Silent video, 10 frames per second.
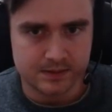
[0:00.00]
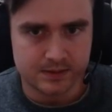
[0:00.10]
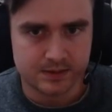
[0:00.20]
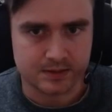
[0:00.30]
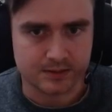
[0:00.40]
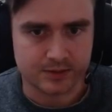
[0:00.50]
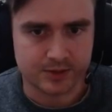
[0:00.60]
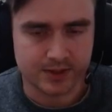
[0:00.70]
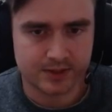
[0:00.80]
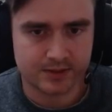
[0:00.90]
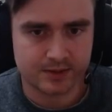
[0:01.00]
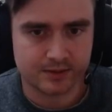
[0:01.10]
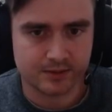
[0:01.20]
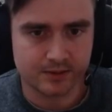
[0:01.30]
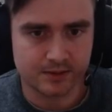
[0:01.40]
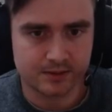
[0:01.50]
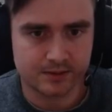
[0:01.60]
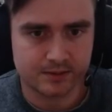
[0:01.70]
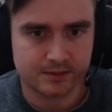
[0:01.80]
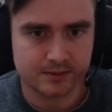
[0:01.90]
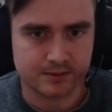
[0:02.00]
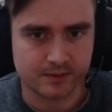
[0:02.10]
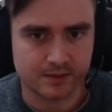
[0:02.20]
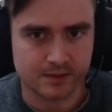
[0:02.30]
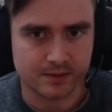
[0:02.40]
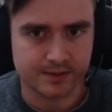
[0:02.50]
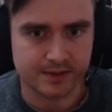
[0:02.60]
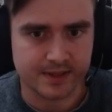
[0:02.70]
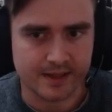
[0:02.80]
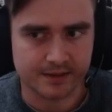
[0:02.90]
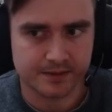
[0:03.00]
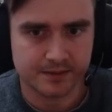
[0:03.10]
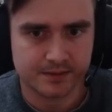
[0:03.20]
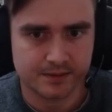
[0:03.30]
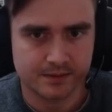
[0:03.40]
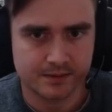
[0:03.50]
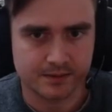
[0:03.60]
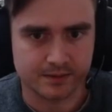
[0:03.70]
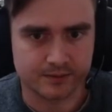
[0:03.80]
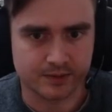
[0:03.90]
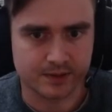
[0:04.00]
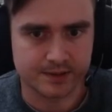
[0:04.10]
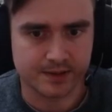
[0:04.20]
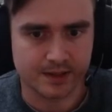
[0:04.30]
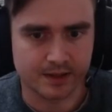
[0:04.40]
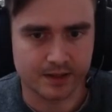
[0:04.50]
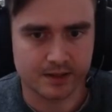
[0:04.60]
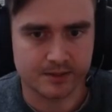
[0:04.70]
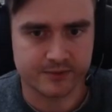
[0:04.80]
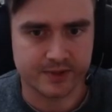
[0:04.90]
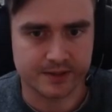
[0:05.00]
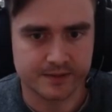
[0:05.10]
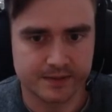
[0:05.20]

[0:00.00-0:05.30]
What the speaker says: So just don't draw the tank, the frontline tank, and I'm fine.